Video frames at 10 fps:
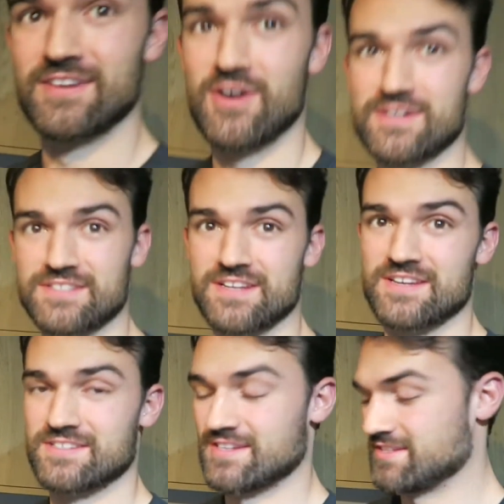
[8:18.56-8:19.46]
nice and
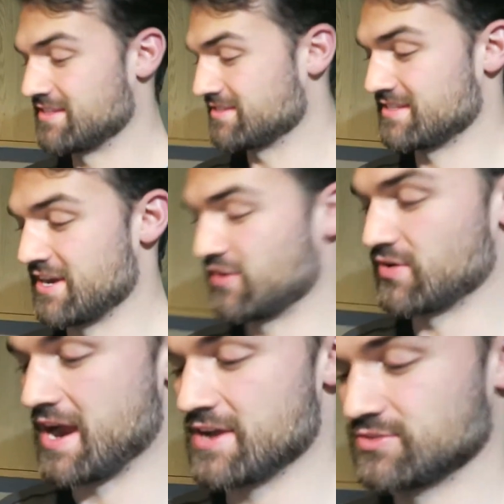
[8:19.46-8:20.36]
easy, it doesn't take
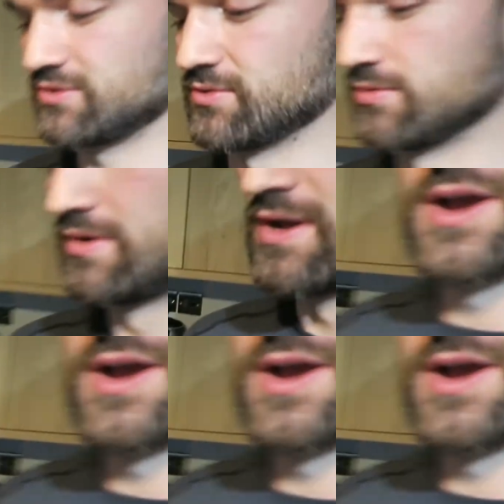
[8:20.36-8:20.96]
long at all.